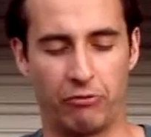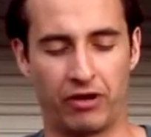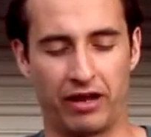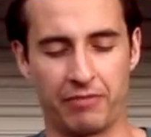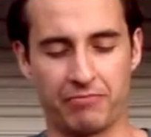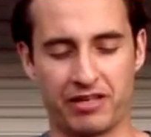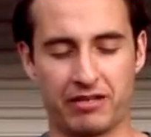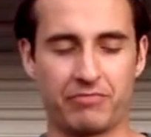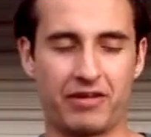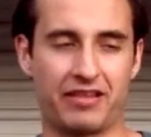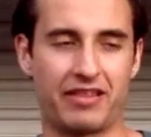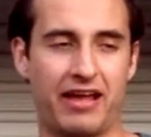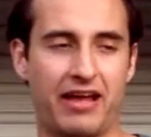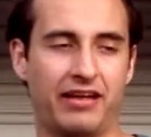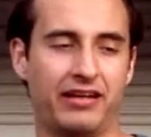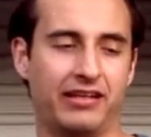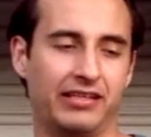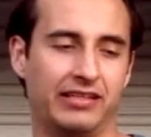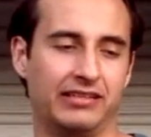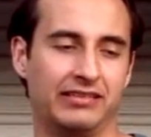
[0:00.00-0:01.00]
what I mean by
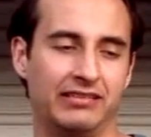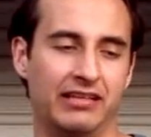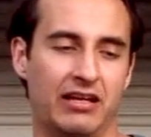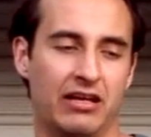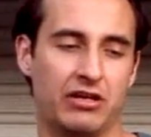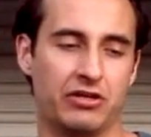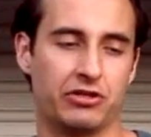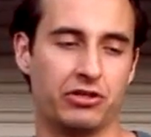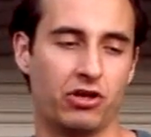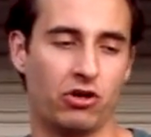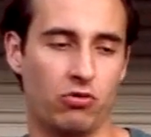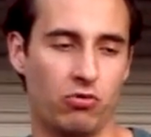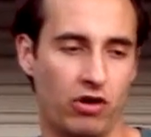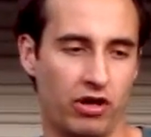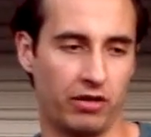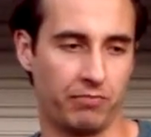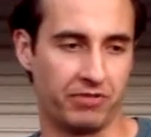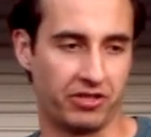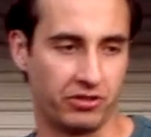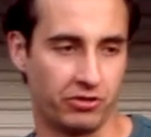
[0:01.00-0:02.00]
that is you don't want
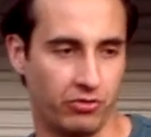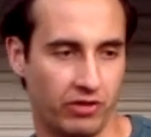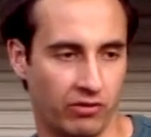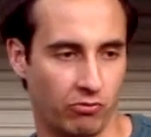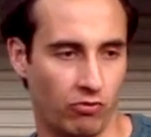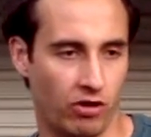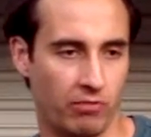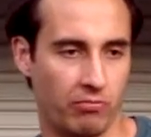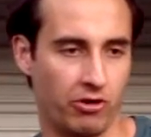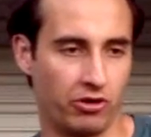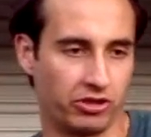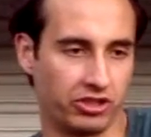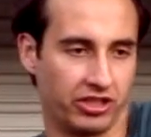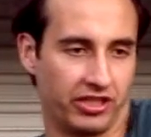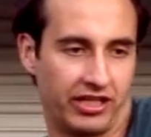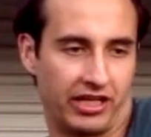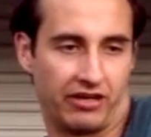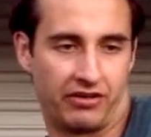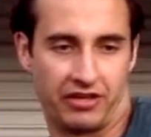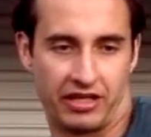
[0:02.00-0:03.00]
to be doing one motion
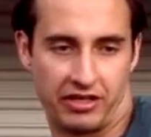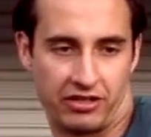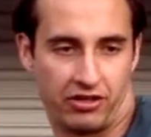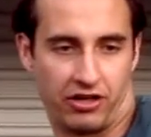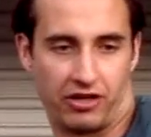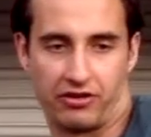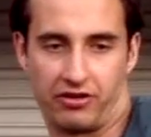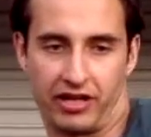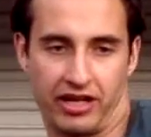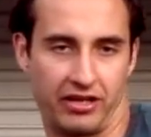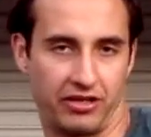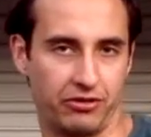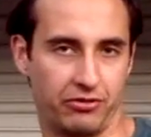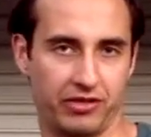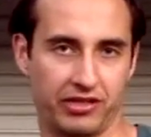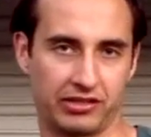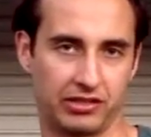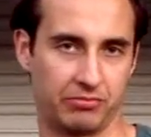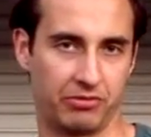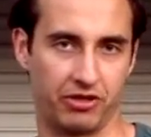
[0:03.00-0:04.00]
here and then your other hand
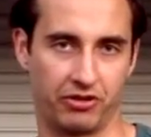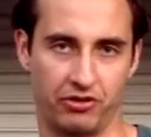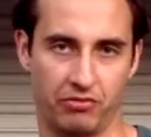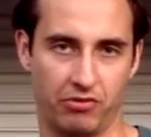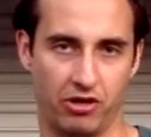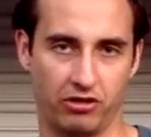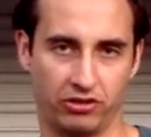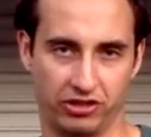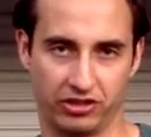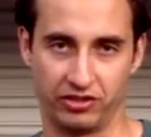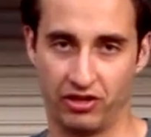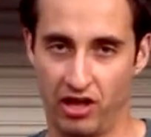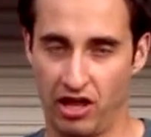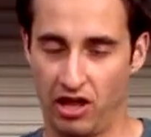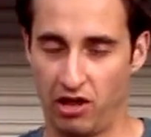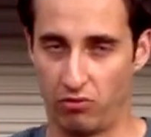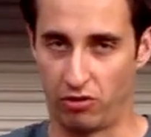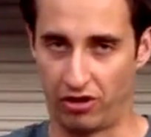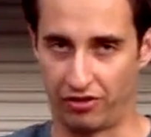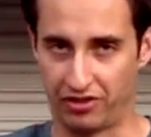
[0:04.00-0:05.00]
doing some other motion
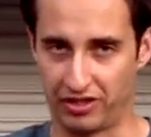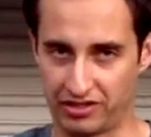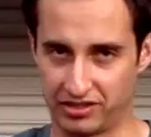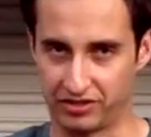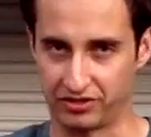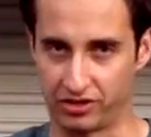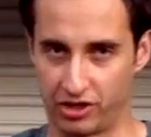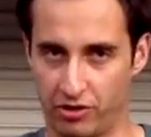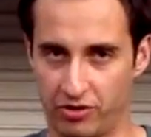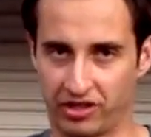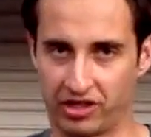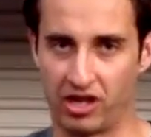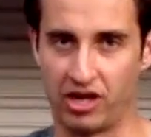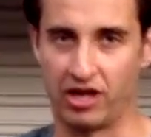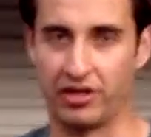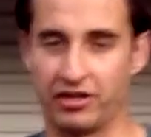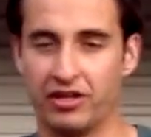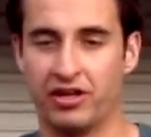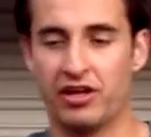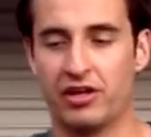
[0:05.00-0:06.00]
while this is going
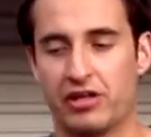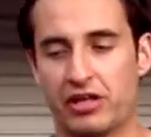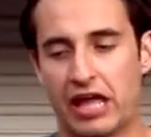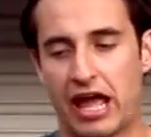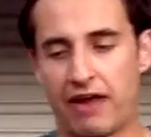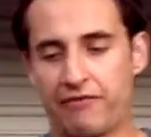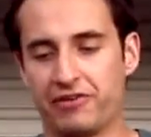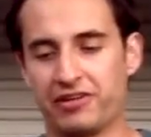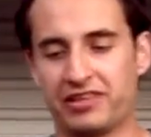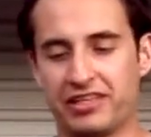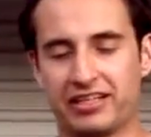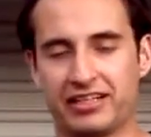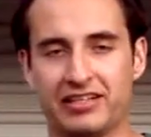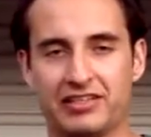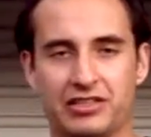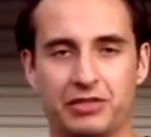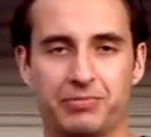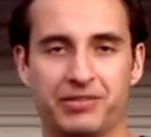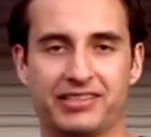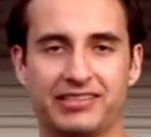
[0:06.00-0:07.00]
on. Everything needs
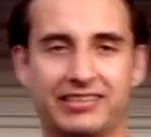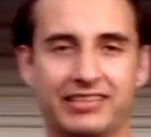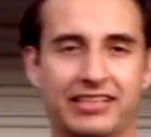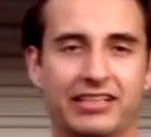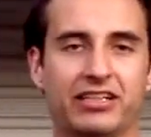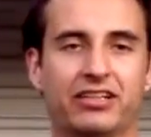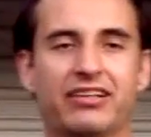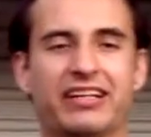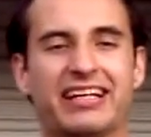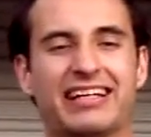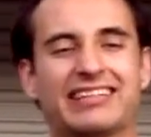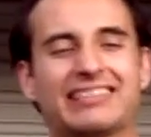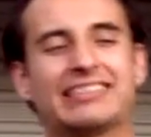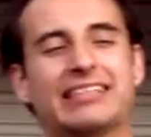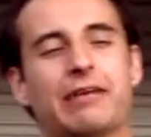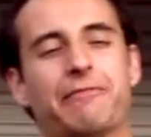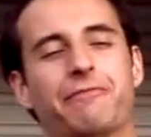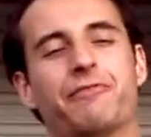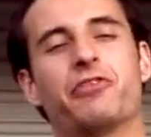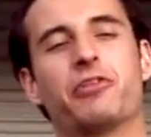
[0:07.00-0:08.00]
to be still
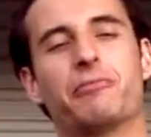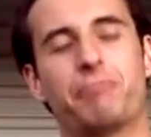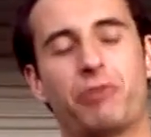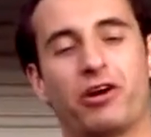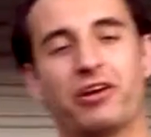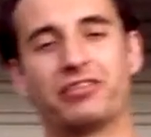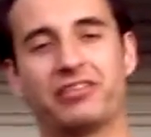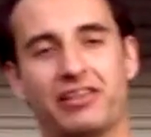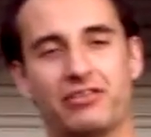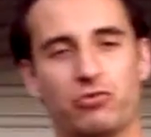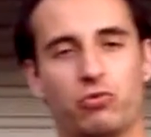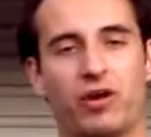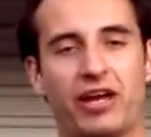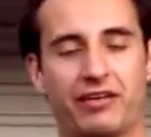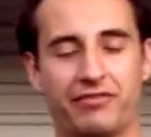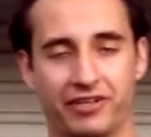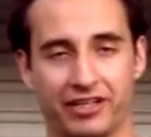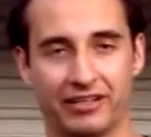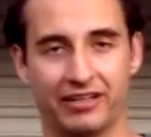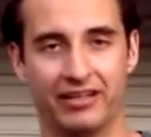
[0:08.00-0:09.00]
except for the part that's
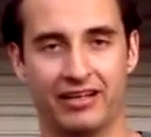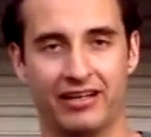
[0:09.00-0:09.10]
waving.